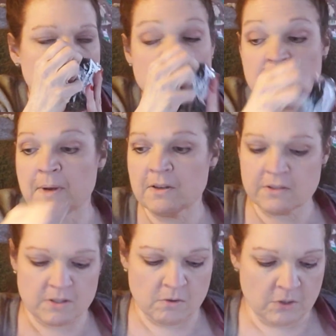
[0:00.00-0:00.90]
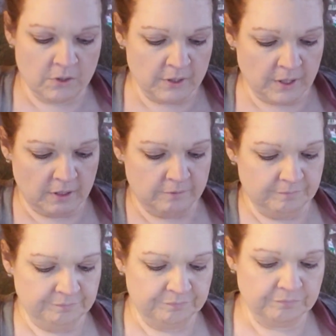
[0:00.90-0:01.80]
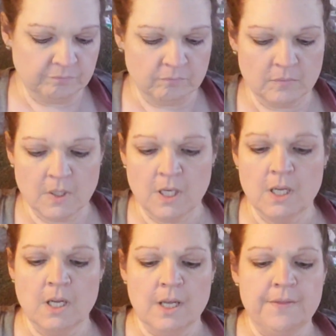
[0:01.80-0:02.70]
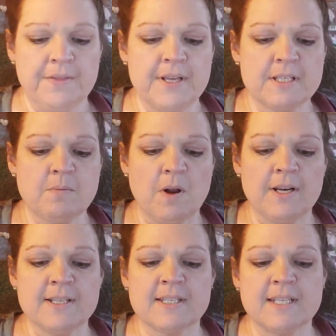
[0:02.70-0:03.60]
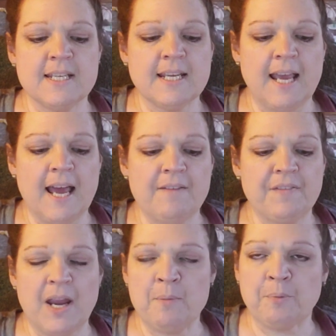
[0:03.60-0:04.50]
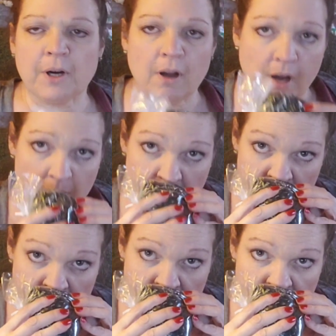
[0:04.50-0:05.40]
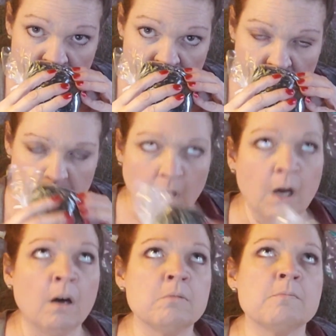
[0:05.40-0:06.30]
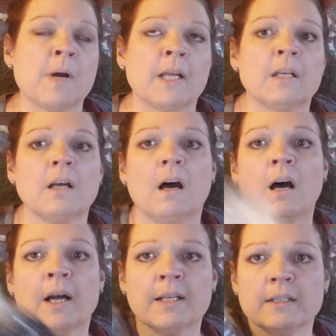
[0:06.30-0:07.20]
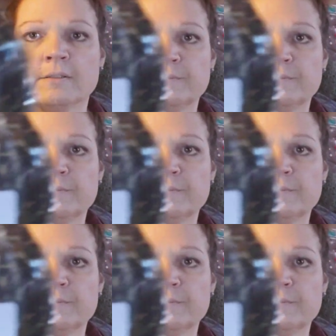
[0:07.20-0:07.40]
It smells so good, though. This one is decaf apricot. Oh my God.